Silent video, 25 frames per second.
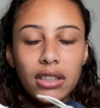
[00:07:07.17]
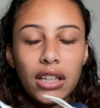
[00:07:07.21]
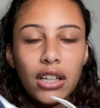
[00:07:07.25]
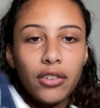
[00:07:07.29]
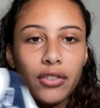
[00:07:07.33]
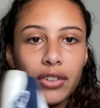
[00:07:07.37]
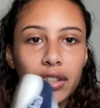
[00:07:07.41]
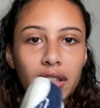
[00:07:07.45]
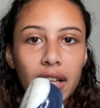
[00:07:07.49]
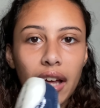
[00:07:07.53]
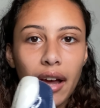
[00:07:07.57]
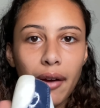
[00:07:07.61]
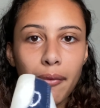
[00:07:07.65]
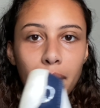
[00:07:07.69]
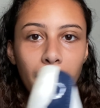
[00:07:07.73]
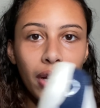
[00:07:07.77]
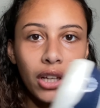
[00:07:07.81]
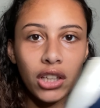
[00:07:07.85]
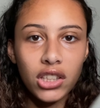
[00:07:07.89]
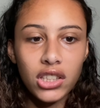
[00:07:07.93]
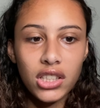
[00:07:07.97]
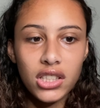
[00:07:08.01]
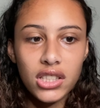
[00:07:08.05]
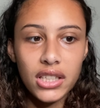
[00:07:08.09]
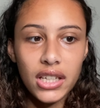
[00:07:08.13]
I don't really have
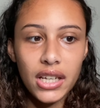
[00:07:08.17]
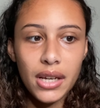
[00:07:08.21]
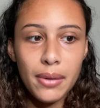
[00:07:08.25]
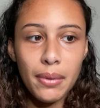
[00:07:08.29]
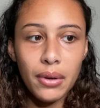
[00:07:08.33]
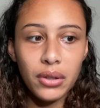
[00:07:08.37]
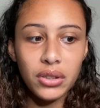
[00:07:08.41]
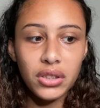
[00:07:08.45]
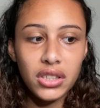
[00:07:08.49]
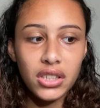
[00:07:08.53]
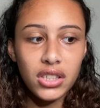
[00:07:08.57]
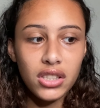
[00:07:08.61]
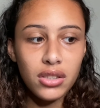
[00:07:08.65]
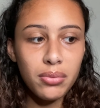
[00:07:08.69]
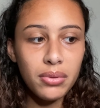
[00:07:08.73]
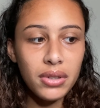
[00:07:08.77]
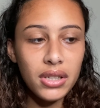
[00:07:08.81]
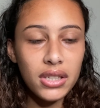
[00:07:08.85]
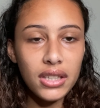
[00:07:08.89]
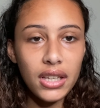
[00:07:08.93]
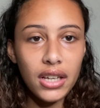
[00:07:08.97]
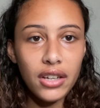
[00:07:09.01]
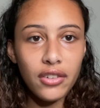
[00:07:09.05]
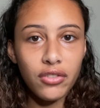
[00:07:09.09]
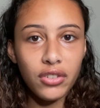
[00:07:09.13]
much to say about these because
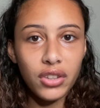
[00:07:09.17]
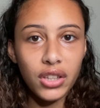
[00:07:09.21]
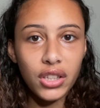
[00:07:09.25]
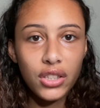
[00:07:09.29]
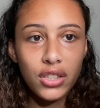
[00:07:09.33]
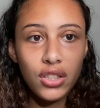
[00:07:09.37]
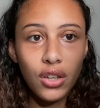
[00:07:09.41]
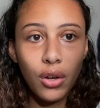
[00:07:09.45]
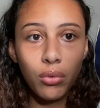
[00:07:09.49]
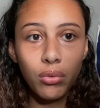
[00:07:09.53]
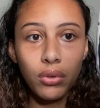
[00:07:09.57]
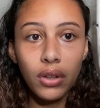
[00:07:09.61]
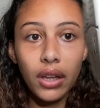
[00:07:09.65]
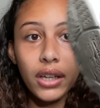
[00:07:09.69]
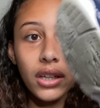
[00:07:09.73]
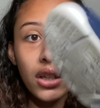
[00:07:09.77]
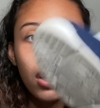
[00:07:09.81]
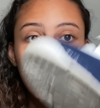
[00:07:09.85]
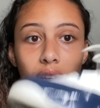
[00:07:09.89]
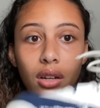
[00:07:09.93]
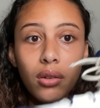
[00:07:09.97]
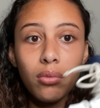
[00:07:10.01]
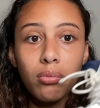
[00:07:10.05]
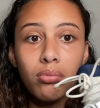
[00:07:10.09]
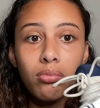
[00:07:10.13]
I really don't like
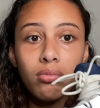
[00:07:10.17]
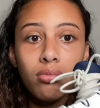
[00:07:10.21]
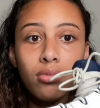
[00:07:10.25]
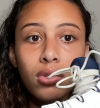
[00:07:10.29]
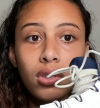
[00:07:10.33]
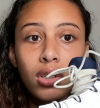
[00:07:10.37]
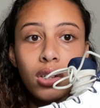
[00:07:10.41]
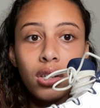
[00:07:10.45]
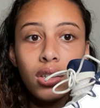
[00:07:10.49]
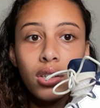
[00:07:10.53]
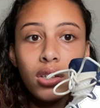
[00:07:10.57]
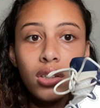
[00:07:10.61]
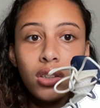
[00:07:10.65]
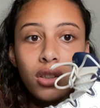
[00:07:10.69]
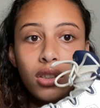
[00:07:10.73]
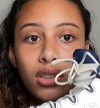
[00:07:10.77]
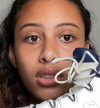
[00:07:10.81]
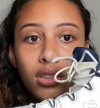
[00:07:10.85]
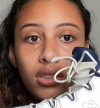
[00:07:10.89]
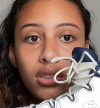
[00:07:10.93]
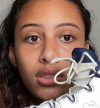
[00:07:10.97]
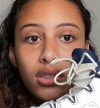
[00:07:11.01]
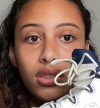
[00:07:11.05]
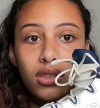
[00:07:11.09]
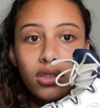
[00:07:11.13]
them.
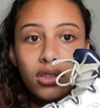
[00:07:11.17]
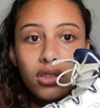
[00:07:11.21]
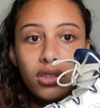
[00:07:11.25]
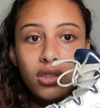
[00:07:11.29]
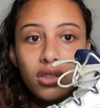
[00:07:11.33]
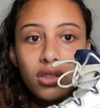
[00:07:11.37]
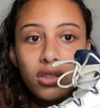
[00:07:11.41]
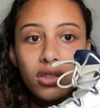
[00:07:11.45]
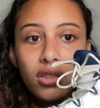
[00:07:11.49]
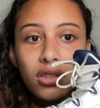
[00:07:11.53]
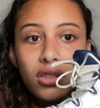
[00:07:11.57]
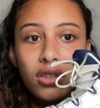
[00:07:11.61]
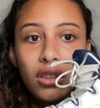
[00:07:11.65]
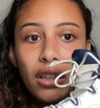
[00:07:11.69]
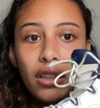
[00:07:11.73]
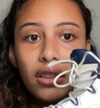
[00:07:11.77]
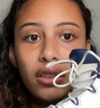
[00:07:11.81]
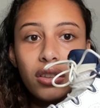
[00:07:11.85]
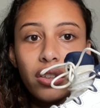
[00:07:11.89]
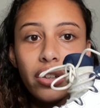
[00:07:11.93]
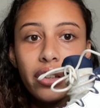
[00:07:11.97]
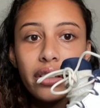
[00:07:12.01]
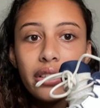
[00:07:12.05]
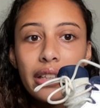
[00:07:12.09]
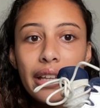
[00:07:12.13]
They
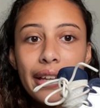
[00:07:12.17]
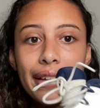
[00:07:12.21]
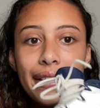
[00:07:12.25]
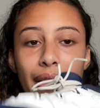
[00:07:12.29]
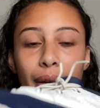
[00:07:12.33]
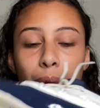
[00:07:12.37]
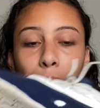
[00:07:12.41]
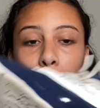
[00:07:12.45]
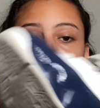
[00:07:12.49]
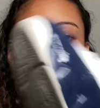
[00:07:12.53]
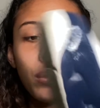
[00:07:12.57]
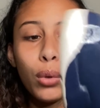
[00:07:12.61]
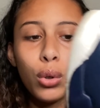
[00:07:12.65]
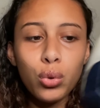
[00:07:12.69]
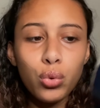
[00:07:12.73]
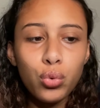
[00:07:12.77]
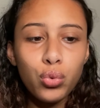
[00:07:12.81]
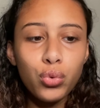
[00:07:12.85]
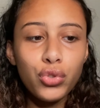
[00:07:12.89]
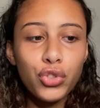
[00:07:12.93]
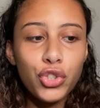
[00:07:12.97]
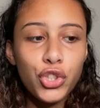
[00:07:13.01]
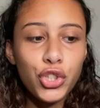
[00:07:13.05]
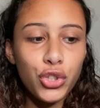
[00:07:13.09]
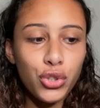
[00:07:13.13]
look like
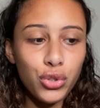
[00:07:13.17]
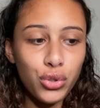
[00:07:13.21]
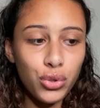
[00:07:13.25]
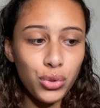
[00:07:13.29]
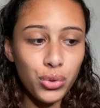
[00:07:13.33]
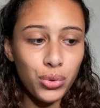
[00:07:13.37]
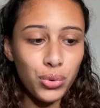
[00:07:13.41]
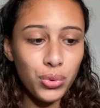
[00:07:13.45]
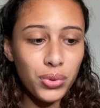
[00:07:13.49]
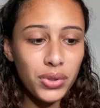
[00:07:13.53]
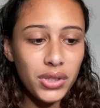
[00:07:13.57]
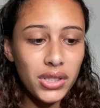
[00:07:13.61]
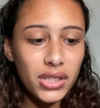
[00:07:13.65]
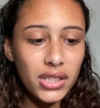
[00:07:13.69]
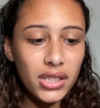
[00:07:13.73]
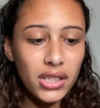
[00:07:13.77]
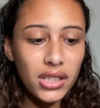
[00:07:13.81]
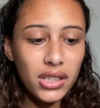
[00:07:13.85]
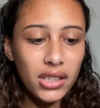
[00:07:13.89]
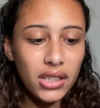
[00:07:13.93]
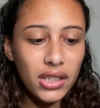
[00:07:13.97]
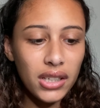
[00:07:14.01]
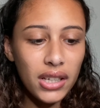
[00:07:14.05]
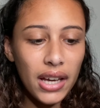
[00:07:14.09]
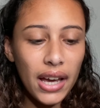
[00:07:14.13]
moon shoes.
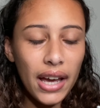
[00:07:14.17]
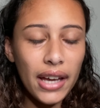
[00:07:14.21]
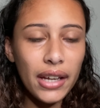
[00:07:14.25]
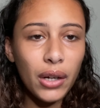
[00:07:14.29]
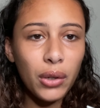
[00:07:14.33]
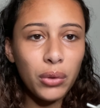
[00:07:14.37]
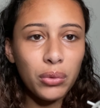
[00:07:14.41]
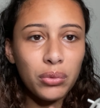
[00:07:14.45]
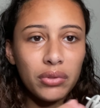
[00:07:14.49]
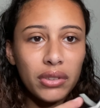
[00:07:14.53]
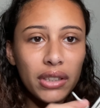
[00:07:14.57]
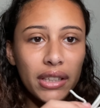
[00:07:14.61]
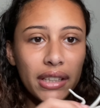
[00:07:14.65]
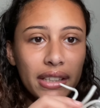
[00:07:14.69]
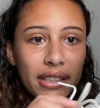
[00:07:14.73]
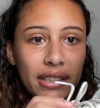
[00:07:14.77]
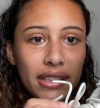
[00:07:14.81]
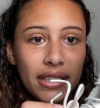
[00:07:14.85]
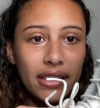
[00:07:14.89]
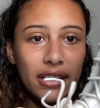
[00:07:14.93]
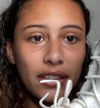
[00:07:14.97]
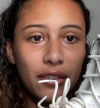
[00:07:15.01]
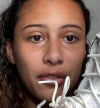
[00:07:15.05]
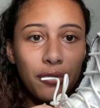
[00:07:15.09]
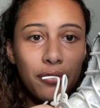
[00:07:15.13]
I don't like
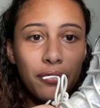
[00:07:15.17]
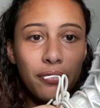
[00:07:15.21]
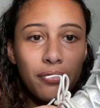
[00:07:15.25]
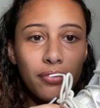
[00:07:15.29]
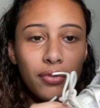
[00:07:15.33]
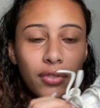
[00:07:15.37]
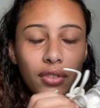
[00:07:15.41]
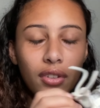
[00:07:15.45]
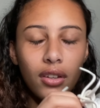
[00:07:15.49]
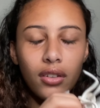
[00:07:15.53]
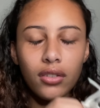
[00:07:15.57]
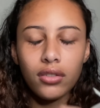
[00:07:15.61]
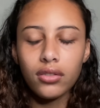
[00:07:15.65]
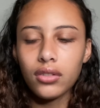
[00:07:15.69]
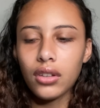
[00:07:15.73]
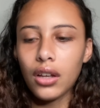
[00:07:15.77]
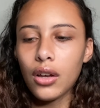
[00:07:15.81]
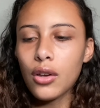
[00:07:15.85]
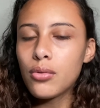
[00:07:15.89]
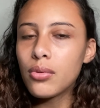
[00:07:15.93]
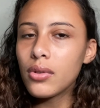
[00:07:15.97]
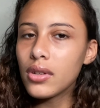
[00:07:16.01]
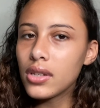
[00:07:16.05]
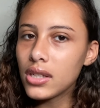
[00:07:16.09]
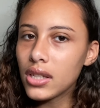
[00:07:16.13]
the, the I
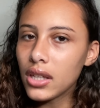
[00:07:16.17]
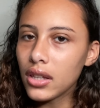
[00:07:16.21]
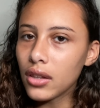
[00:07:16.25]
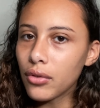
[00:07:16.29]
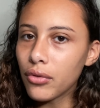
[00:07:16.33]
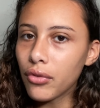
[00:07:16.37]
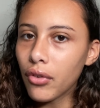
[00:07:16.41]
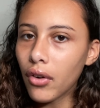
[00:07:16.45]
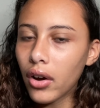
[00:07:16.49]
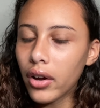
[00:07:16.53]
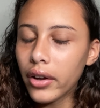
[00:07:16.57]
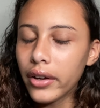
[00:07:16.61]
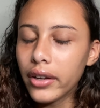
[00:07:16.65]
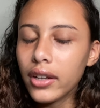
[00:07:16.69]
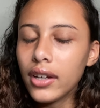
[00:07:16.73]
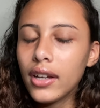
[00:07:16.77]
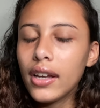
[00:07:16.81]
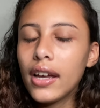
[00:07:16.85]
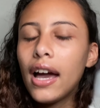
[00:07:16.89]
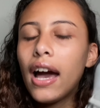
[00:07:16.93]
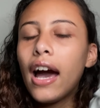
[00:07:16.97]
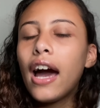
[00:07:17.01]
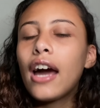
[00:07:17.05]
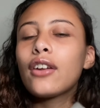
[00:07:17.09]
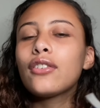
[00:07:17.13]
was supposed to say the font.
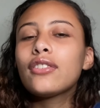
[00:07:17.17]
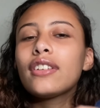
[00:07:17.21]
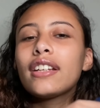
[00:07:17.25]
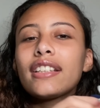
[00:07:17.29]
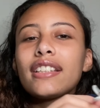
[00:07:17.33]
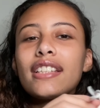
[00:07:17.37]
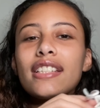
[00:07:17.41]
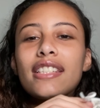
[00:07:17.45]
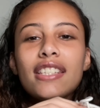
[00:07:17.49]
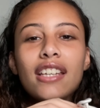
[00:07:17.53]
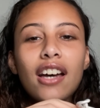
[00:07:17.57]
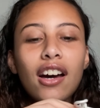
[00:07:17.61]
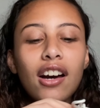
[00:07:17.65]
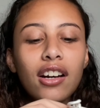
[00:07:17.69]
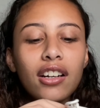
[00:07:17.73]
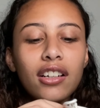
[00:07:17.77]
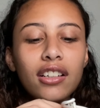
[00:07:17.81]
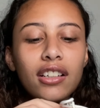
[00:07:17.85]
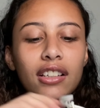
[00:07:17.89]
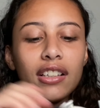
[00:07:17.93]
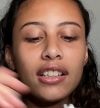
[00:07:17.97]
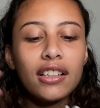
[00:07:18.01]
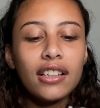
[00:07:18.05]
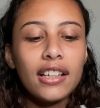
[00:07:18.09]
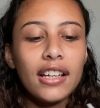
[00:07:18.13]
I don't like the tongue.